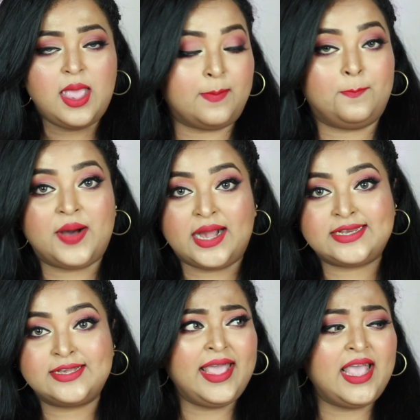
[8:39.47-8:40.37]
So,
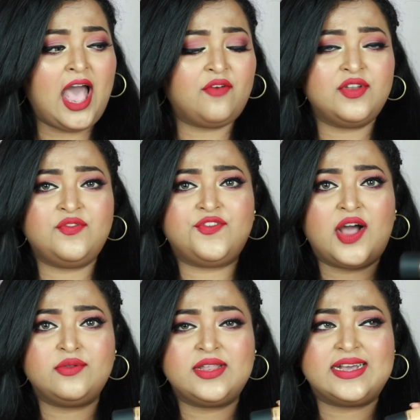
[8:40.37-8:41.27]
but I haven't
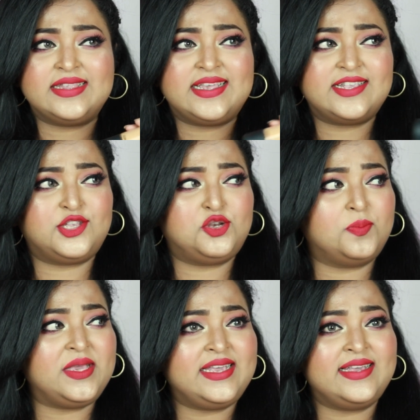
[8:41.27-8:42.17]
found this
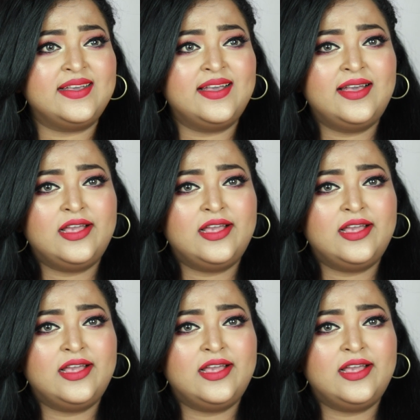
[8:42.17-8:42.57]
to be